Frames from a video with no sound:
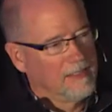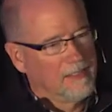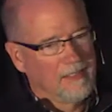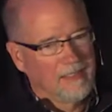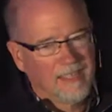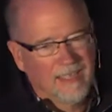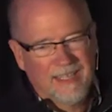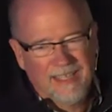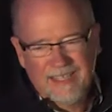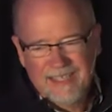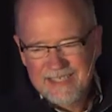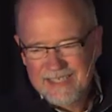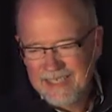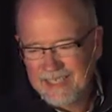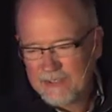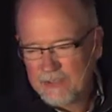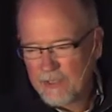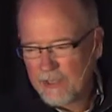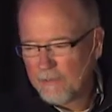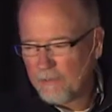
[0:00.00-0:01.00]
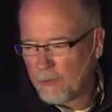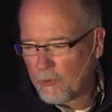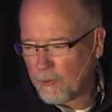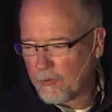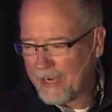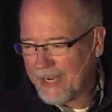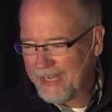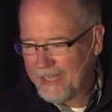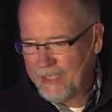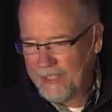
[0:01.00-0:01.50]
Now that sounds awful
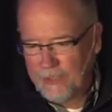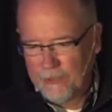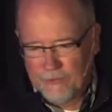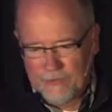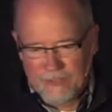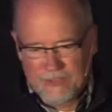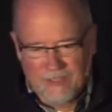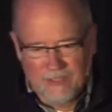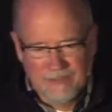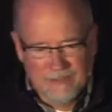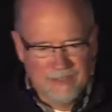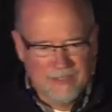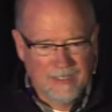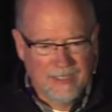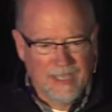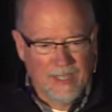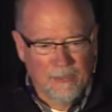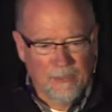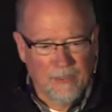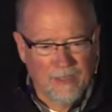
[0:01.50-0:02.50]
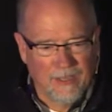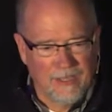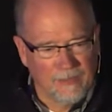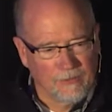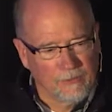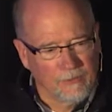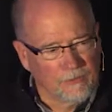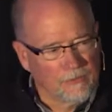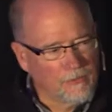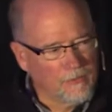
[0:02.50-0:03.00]
grandiose, doesn't it? I
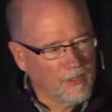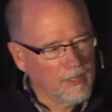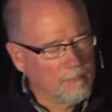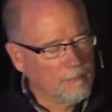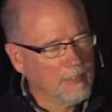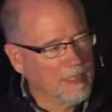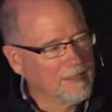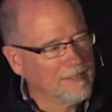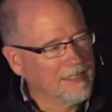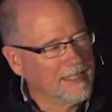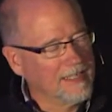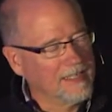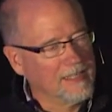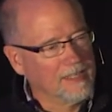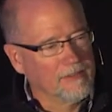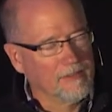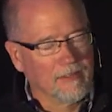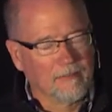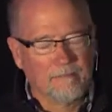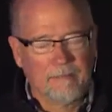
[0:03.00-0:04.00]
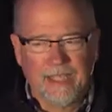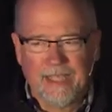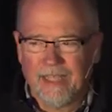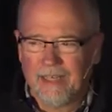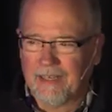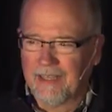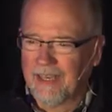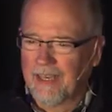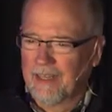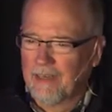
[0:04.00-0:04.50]
thought about that and I thought,
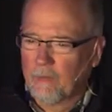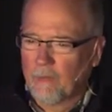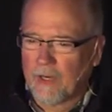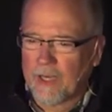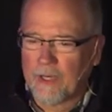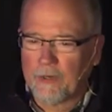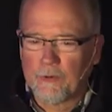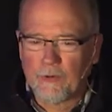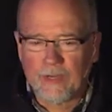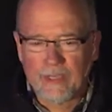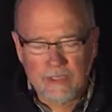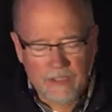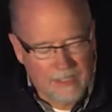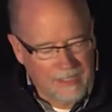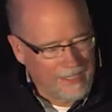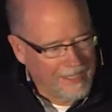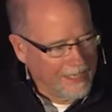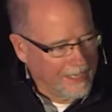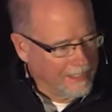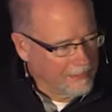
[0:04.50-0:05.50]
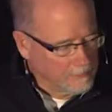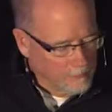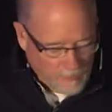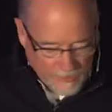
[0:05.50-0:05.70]
man, how do I address that?